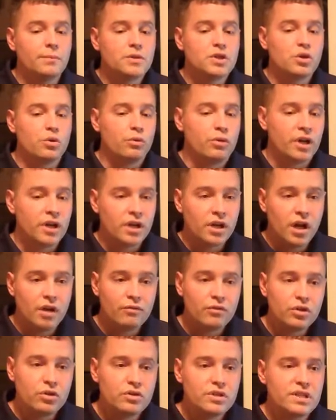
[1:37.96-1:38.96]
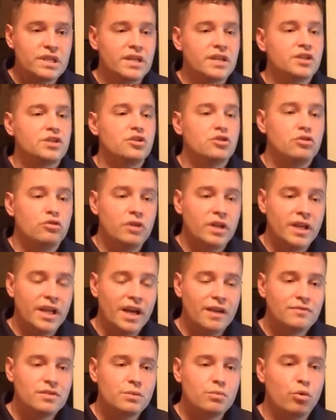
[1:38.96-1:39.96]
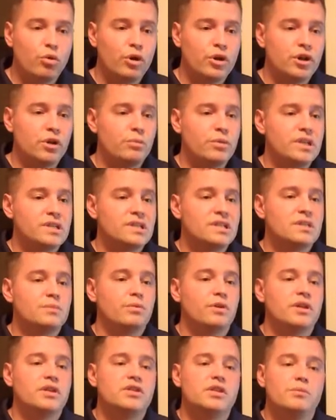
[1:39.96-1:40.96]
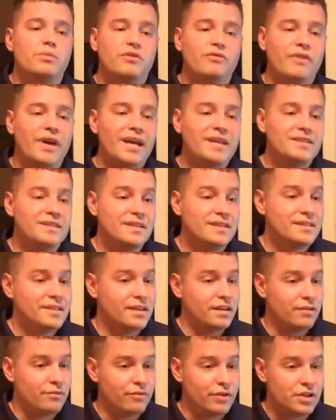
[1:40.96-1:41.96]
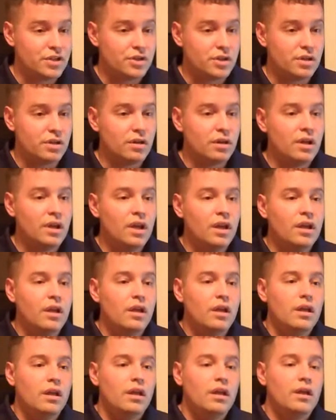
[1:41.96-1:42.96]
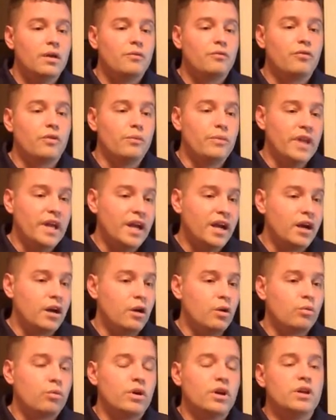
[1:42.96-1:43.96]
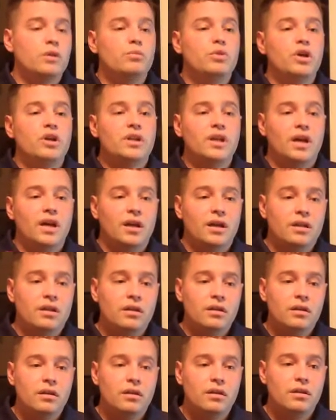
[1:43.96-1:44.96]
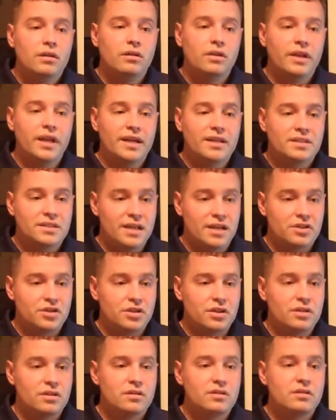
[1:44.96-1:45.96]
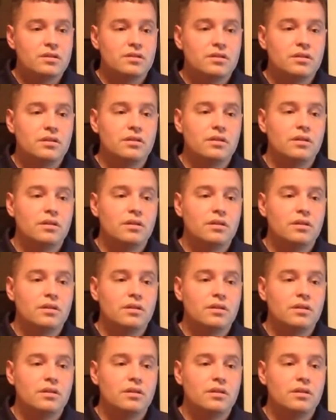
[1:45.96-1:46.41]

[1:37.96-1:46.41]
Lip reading: So we're going to cover those things. You do need to have support in your business, but it should be fast, easy, and efficient. From there, we're going to build on the next sessions